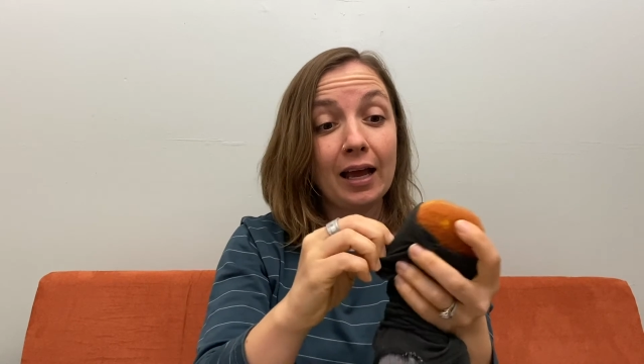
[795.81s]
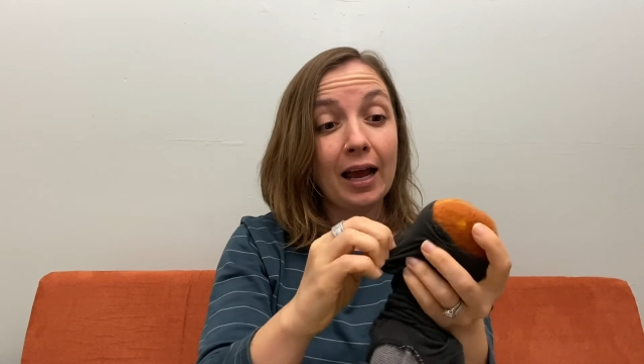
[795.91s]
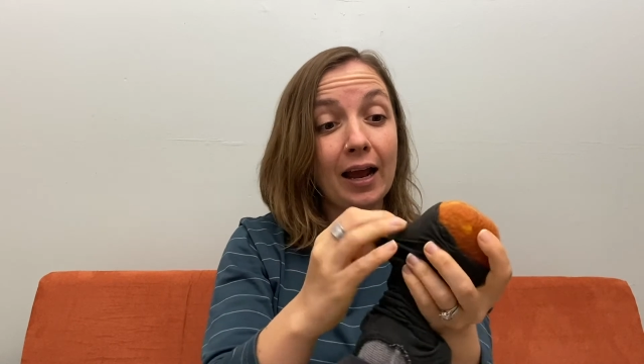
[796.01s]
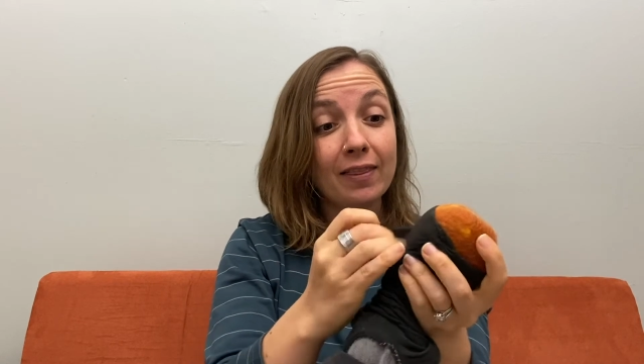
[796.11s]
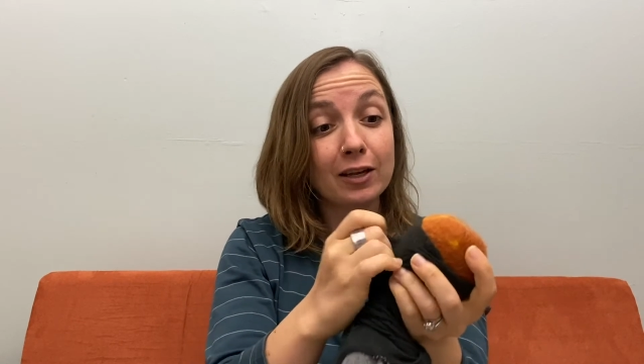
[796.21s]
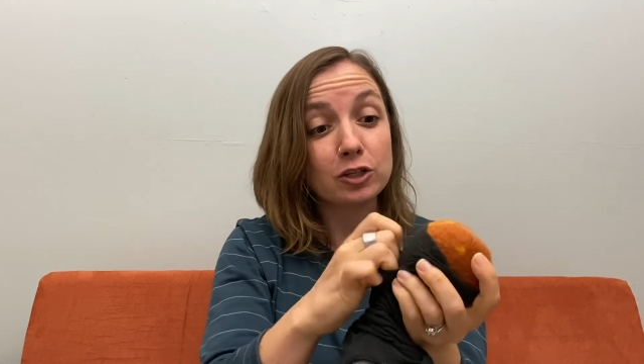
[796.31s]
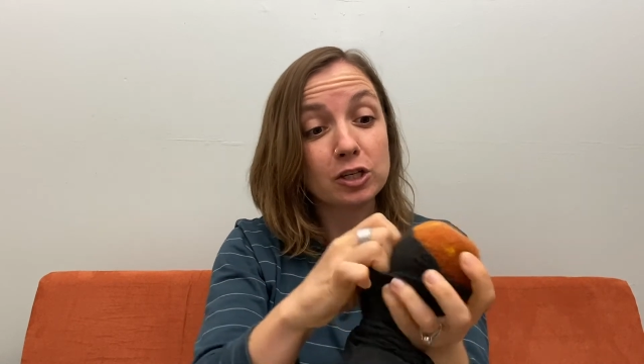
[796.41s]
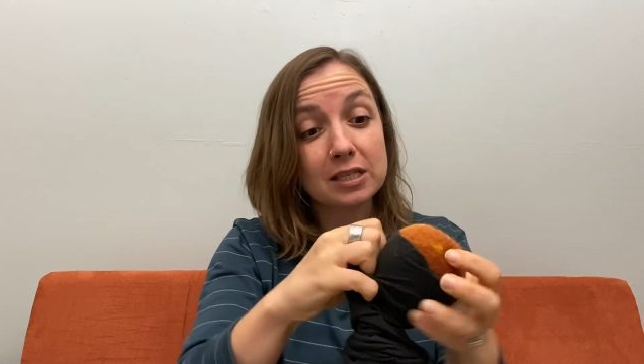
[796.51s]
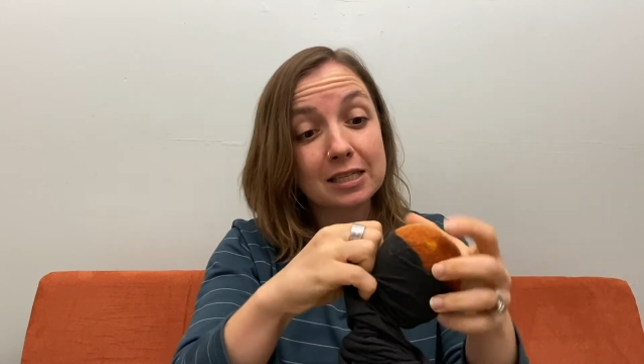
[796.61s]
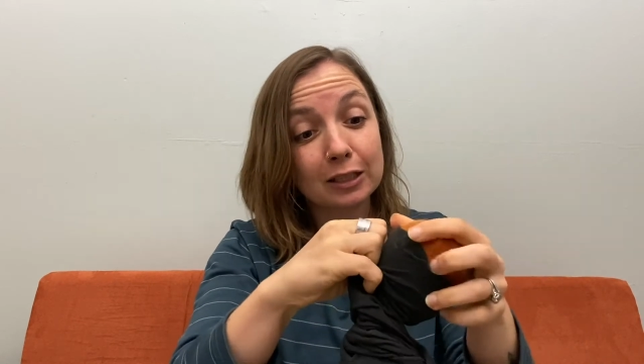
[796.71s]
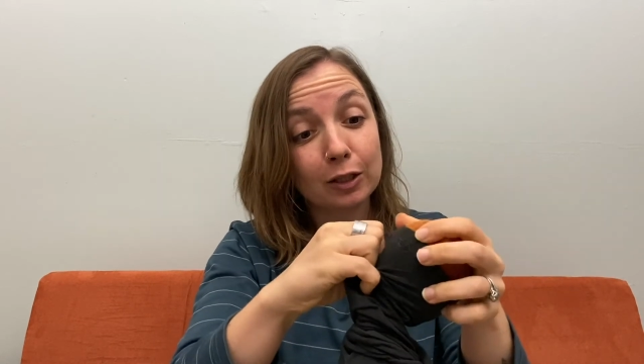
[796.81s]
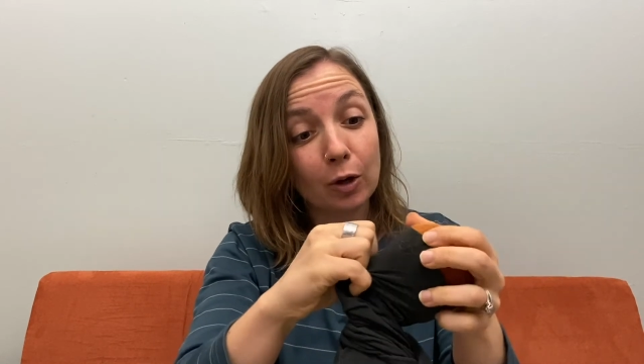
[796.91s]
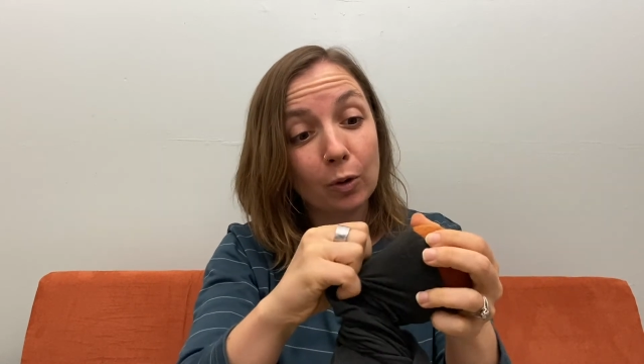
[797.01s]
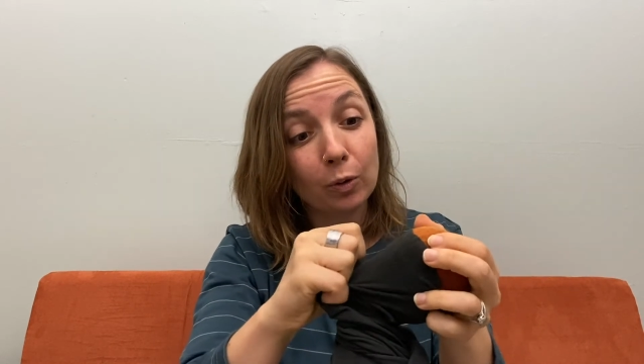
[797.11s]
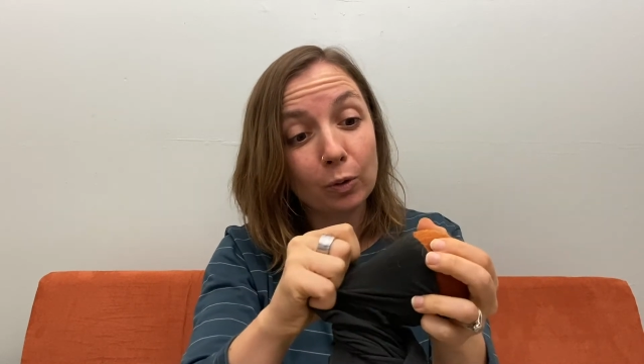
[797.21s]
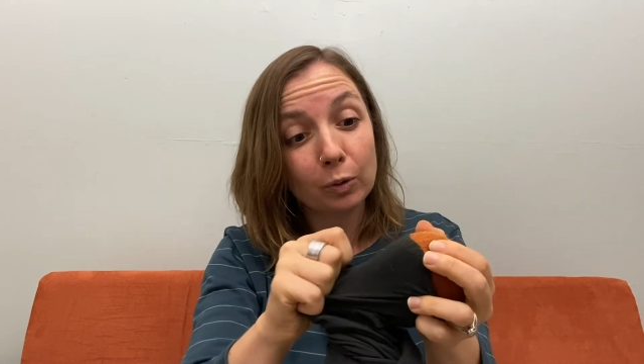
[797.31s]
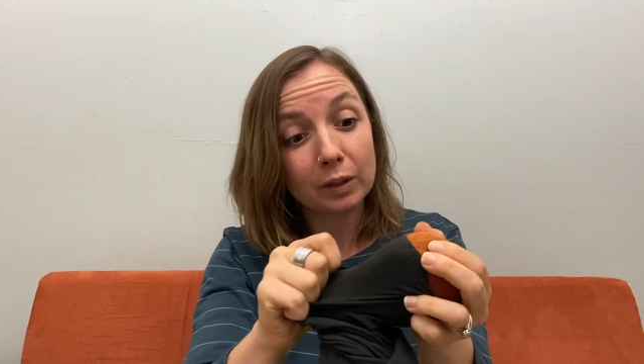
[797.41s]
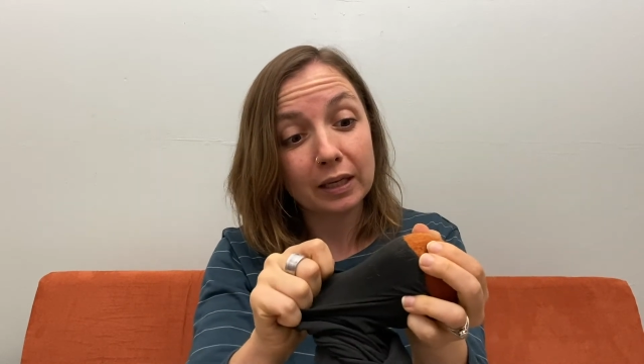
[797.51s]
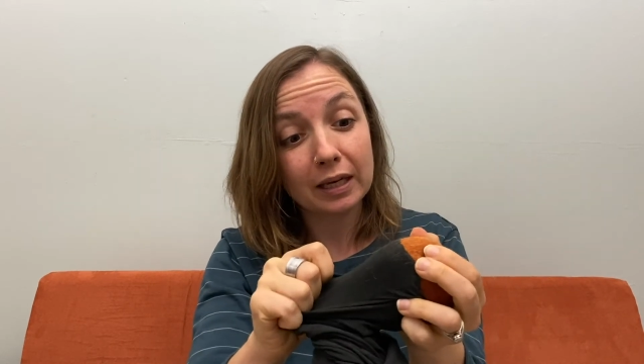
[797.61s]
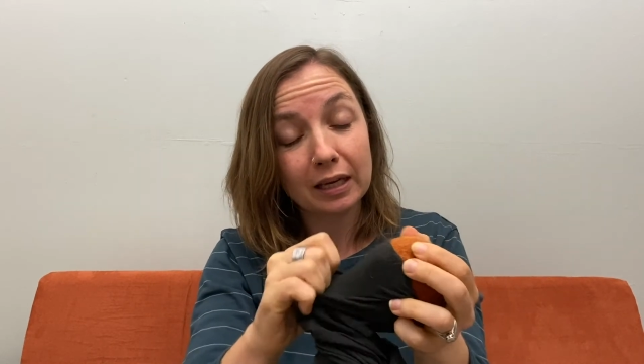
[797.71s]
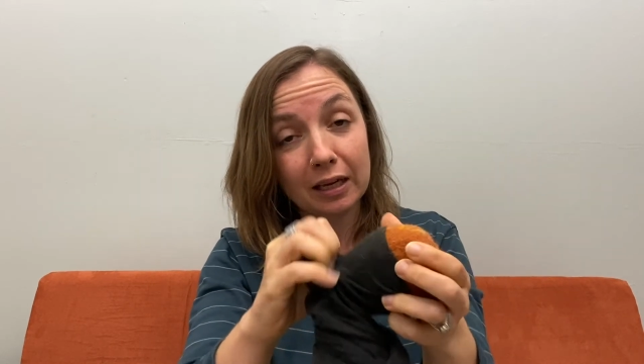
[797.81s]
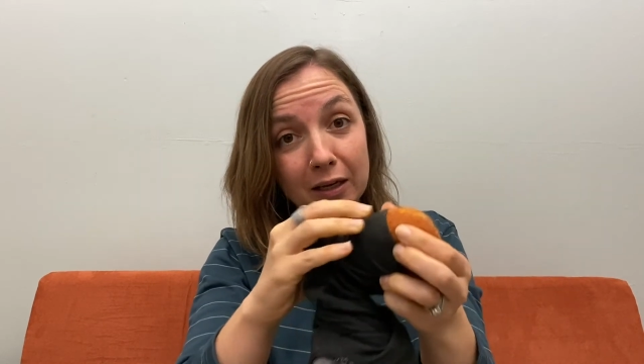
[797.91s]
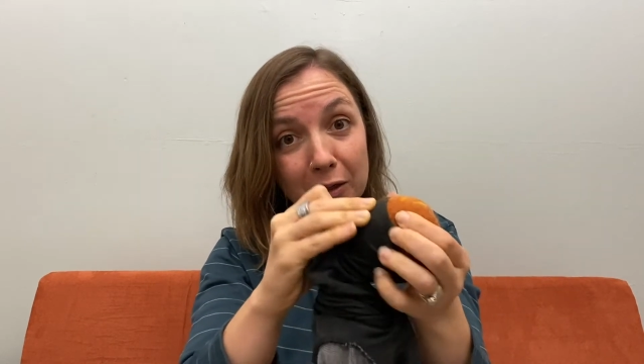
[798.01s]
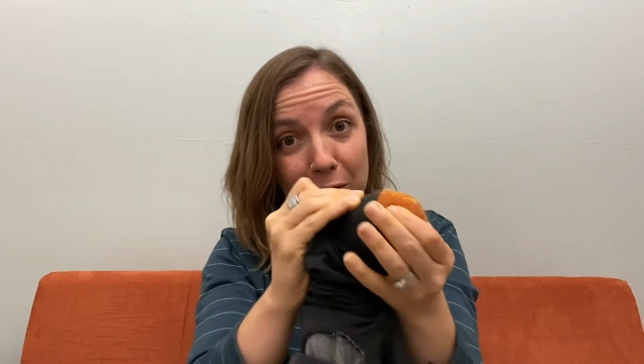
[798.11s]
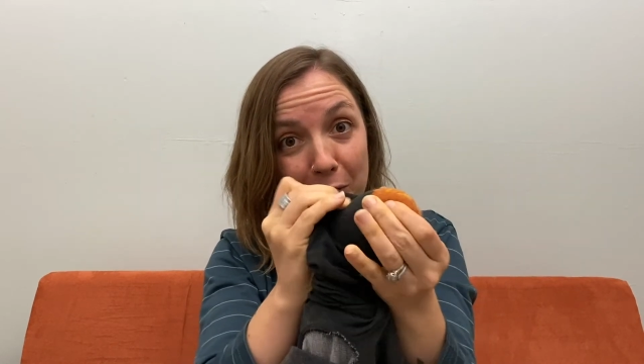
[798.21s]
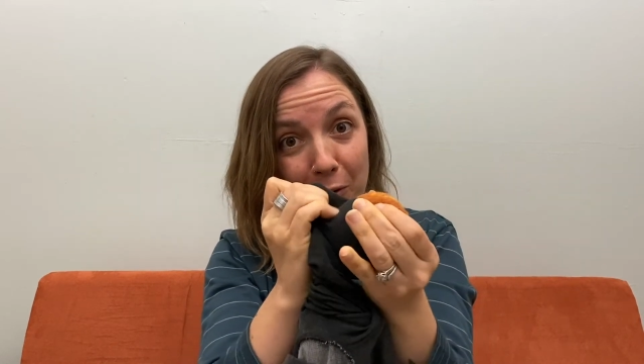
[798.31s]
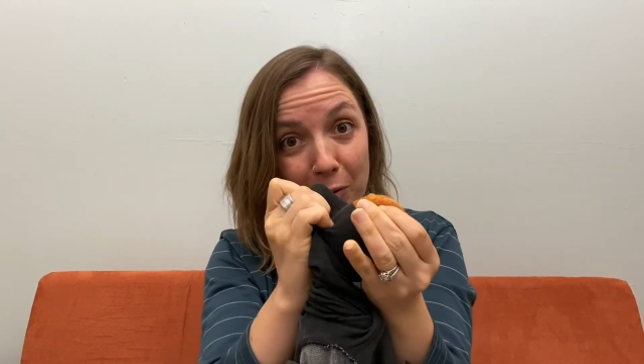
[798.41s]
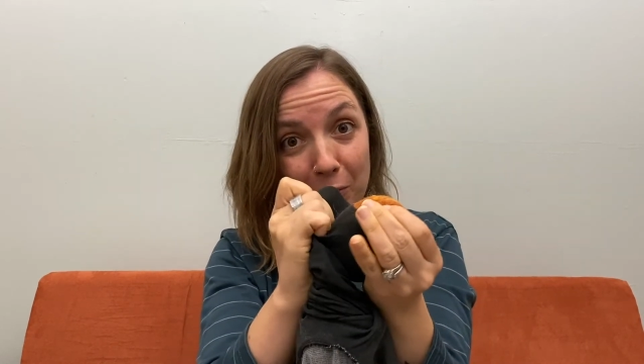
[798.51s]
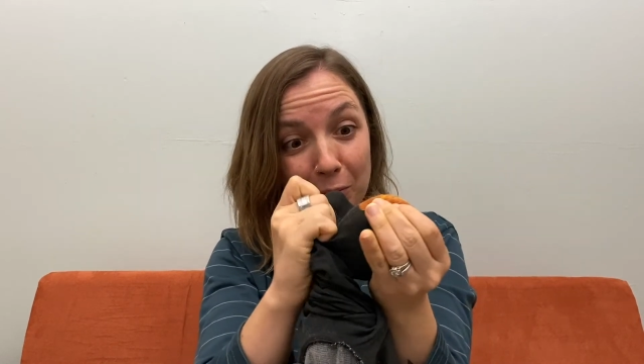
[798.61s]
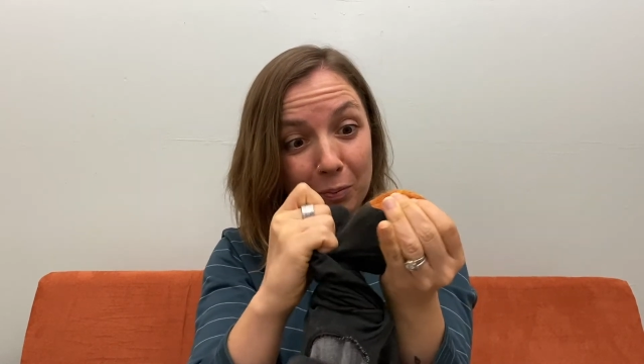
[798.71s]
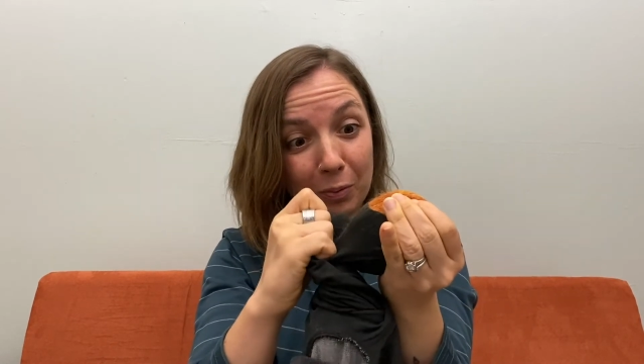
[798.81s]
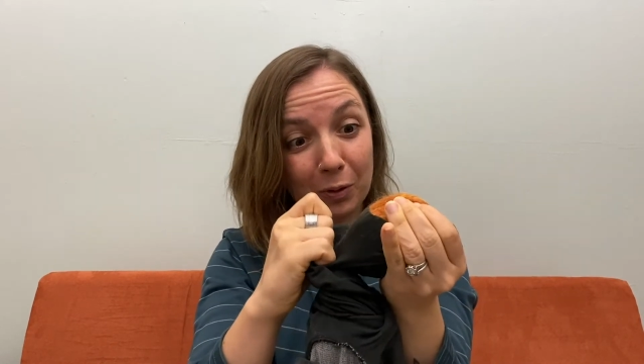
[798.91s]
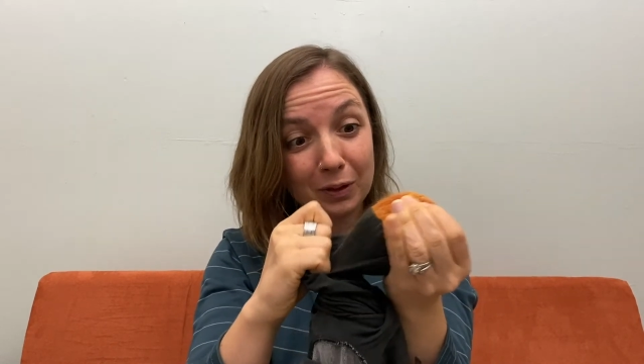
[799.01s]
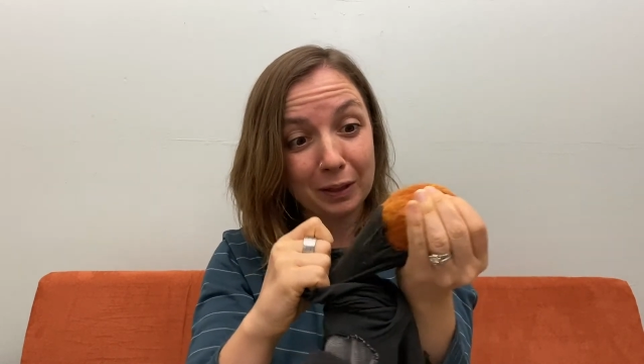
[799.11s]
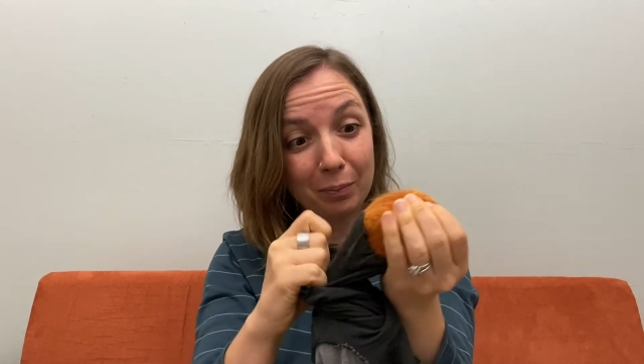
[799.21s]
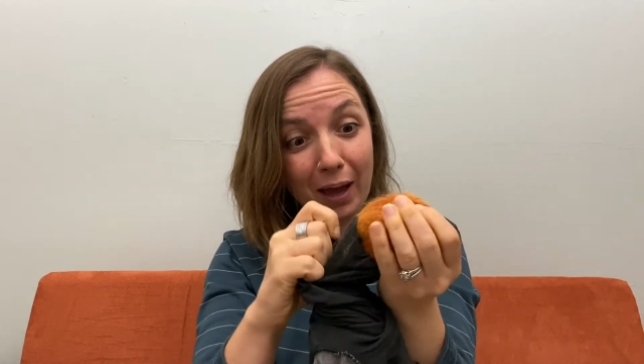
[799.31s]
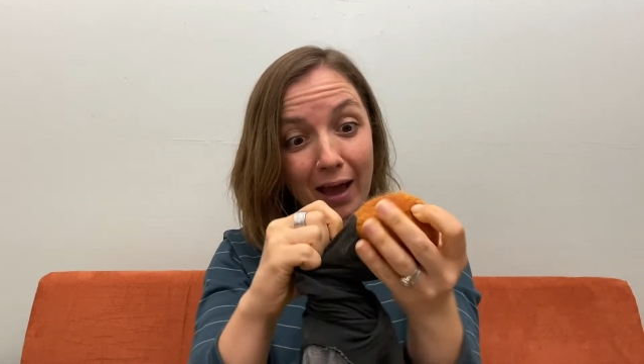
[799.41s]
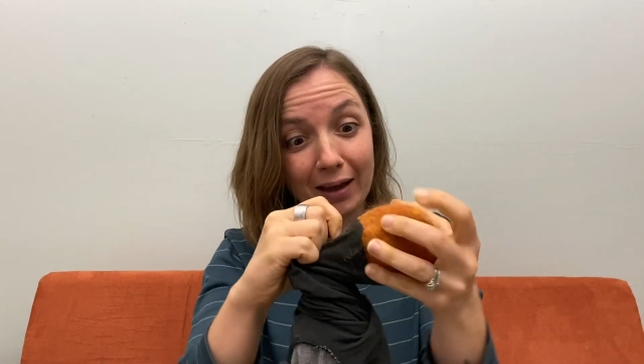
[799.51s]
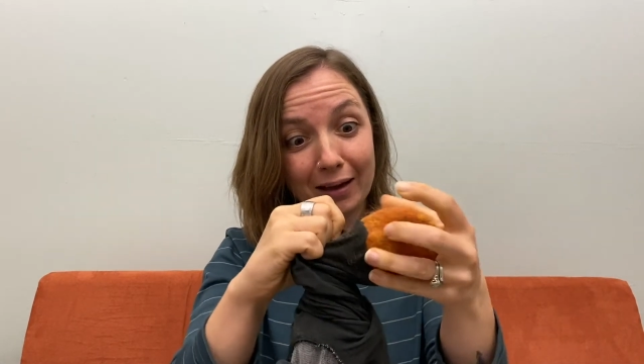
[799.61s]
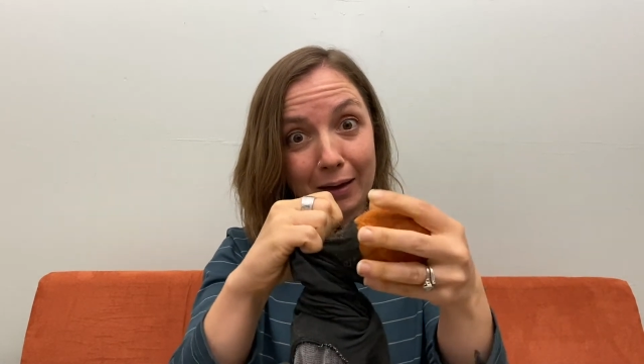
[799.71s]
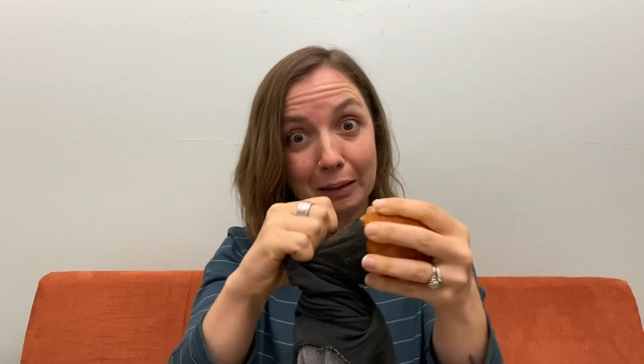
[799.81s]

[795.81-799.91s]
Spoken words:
and then just slowly pull it back.